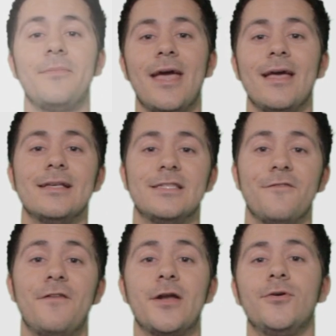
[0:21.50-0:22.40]
Mae is the
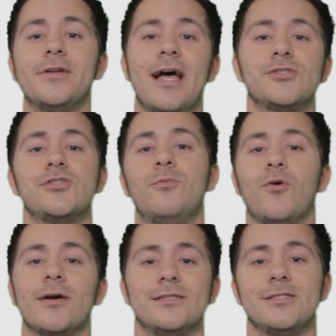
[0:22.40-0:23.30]
Federal National
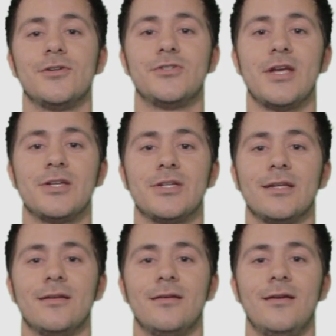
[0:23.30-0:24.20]
Mortgage Association.